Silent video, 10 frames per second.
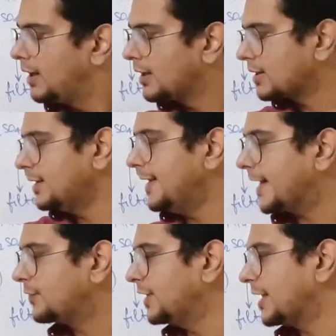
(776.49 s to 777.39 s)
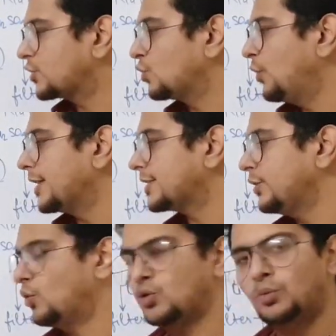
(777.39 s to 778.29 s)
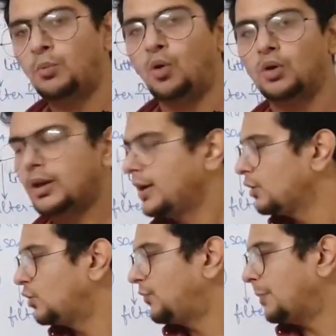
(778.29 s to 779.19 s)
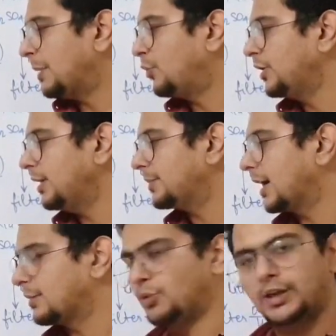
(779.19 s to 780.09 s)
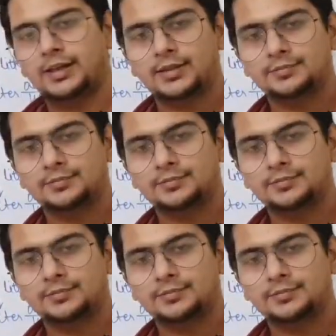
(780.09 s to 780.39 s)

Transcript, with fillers: React with h 20 and CO2 more to form ammonium carbonate.